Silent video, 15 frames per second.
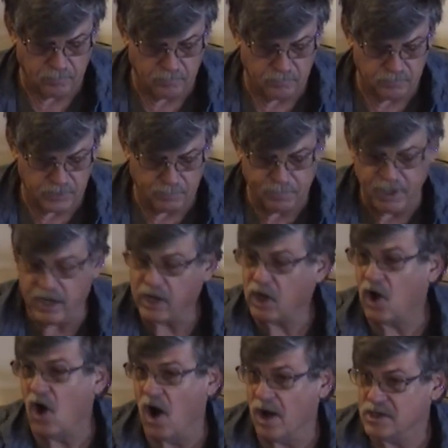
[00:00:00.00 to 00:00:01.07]
the
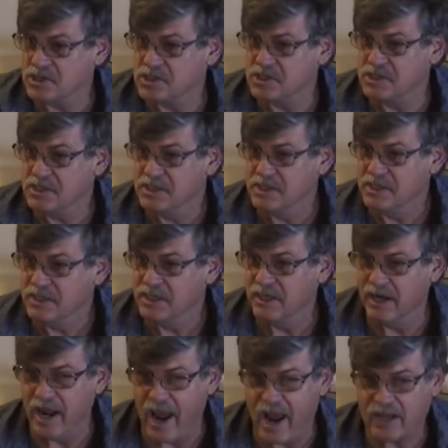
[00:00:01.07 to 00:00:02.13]
Pentecost
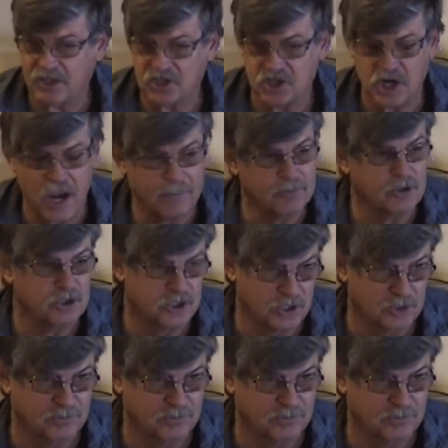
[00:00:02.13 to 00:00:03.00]
in Acts chapter 2.